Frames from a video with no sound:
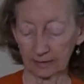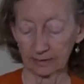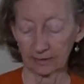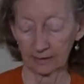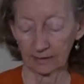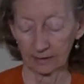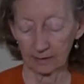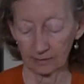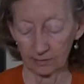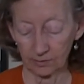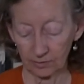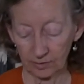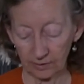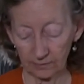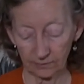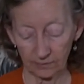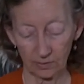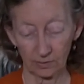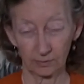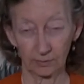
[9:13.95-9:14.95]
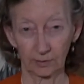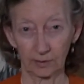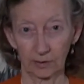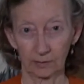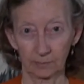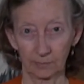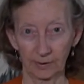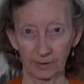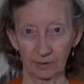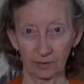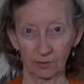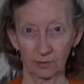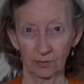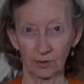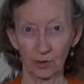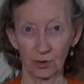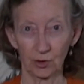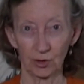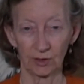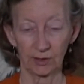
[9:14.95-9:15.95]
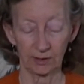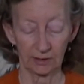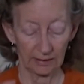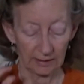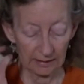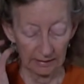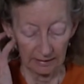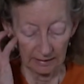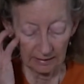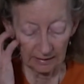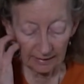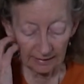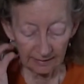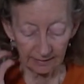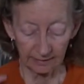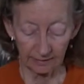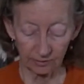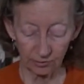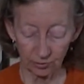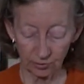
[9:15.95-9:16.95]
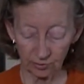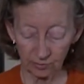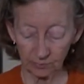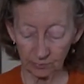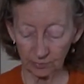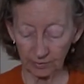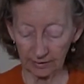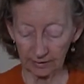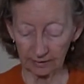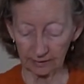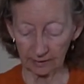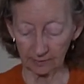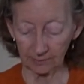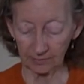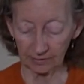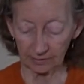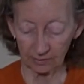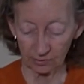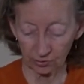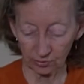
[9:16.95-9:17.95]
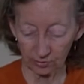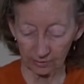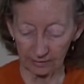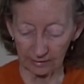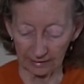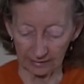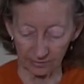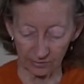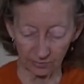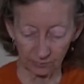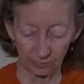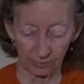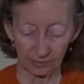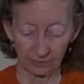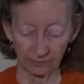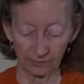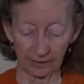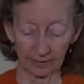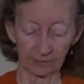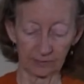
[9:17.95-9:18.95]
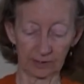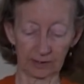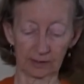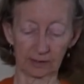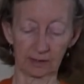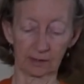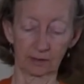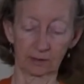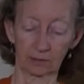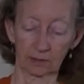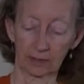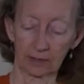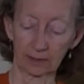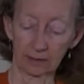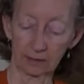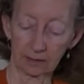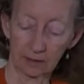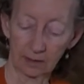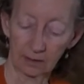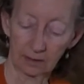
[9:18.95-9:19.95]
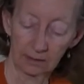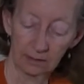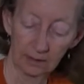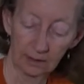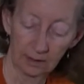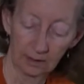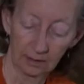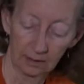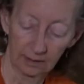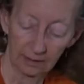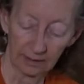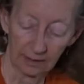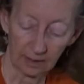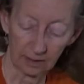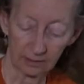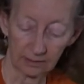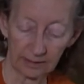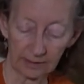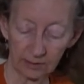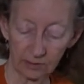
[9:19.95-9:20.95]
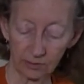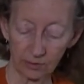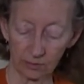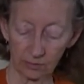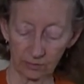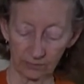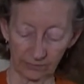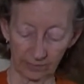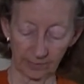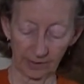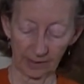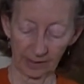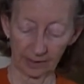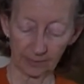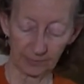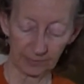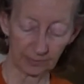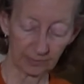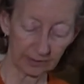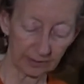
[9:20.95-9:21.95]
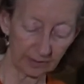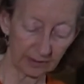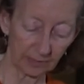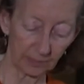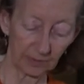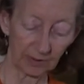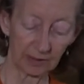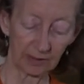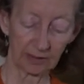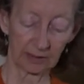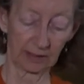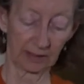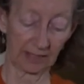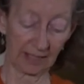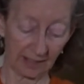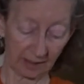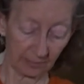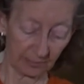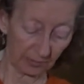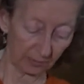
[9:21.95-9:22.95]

thing underneath called a capillary sheet, and it should bring it up, and it should last 3 to 5 days. So like, I'll let you know if I'm happy with this because it can be